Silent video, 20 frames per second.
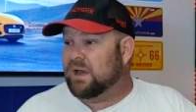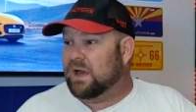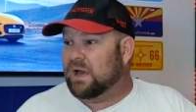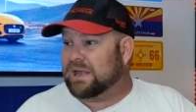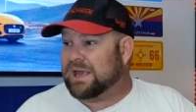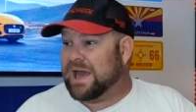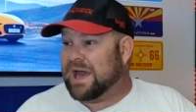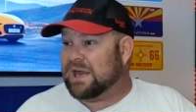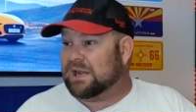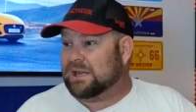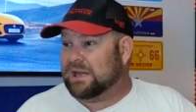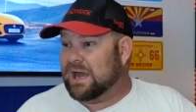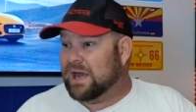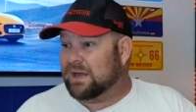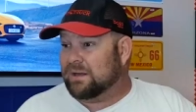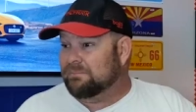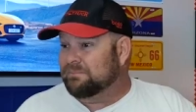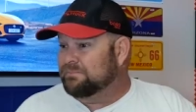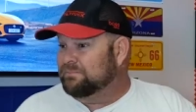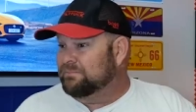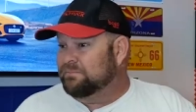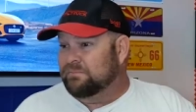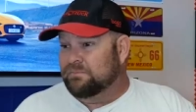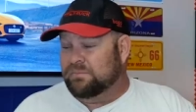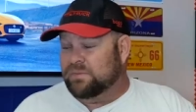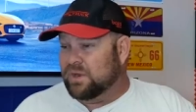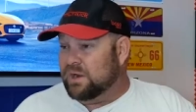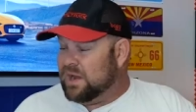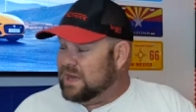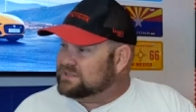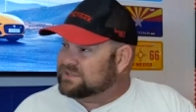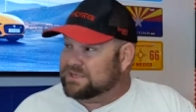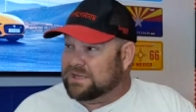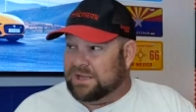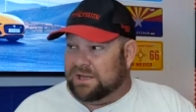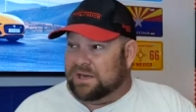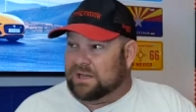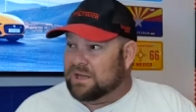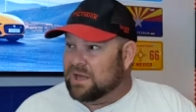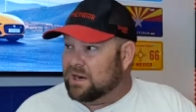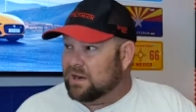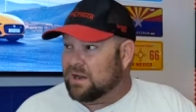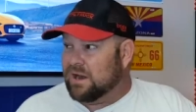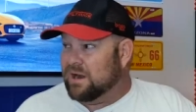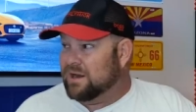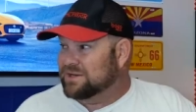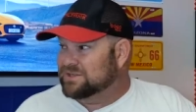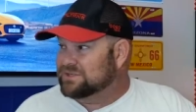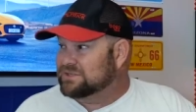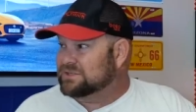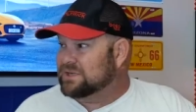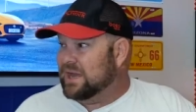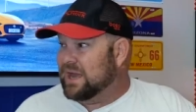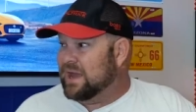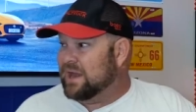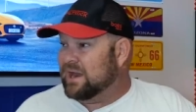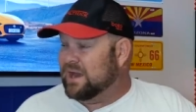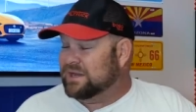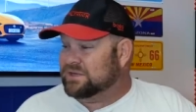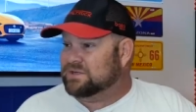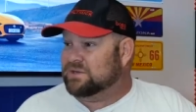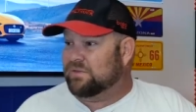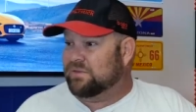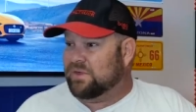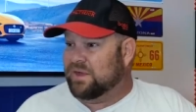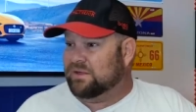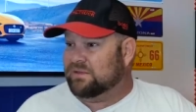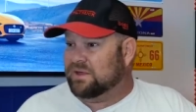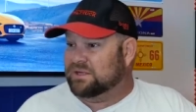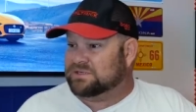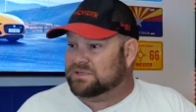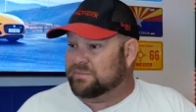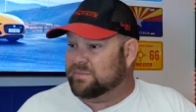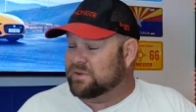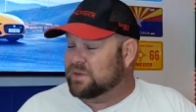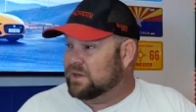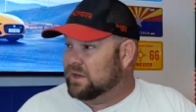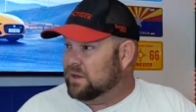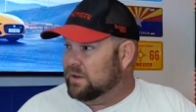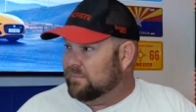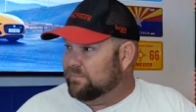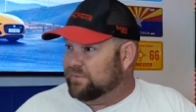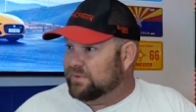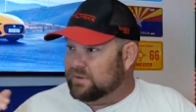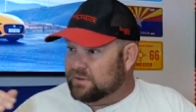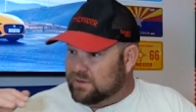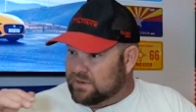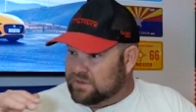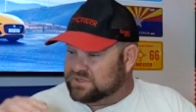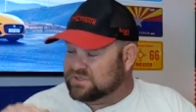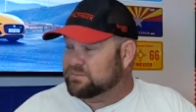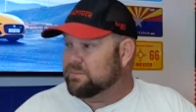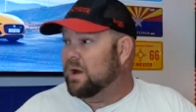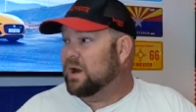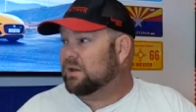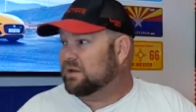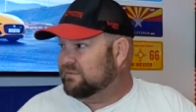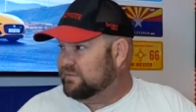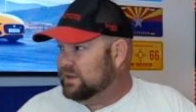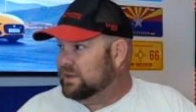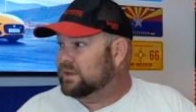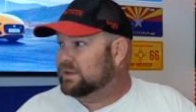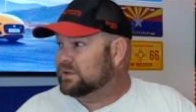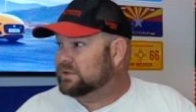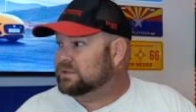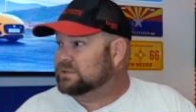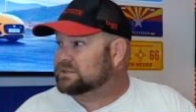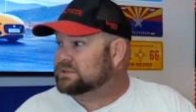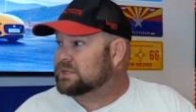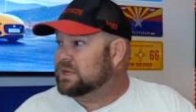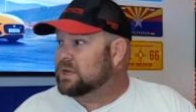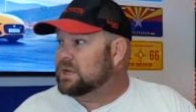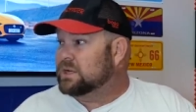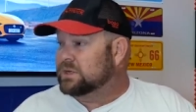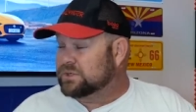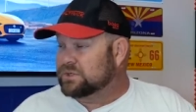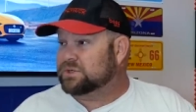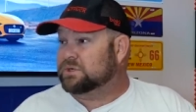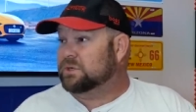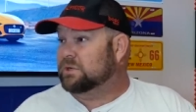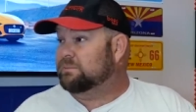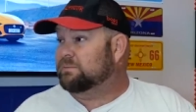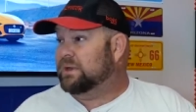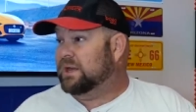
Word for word: uh, Cadillac, they're not selling a lot of cars, and I do think that some of their their smaller vehicles should